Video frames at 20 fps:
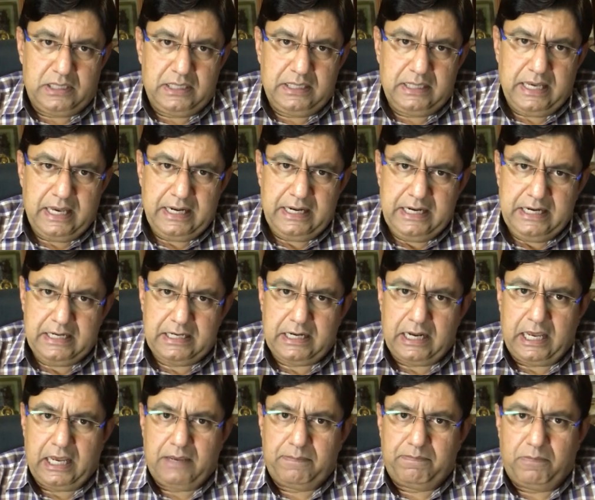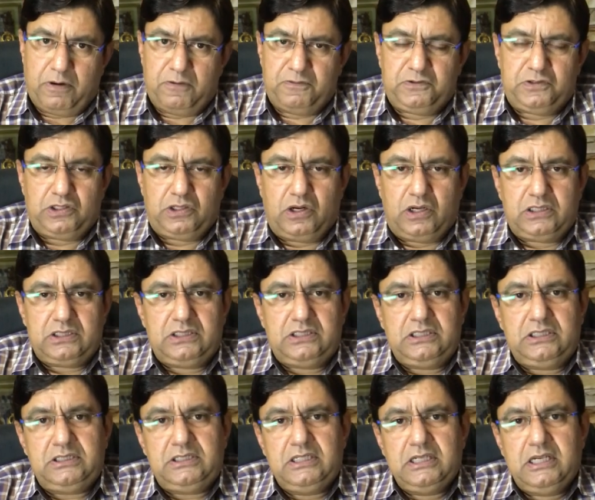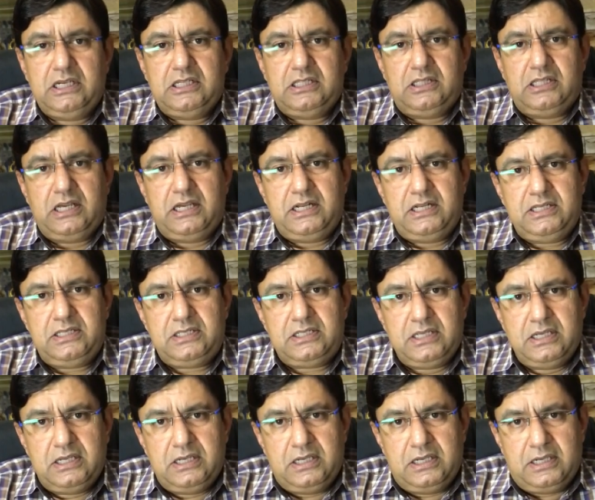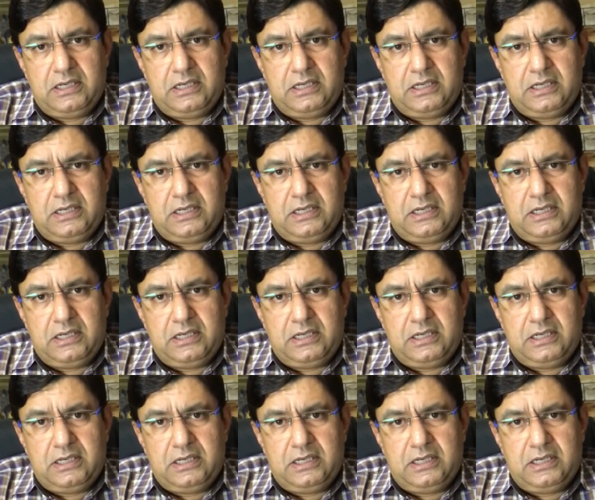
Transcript: In any type of cirrhosis, there is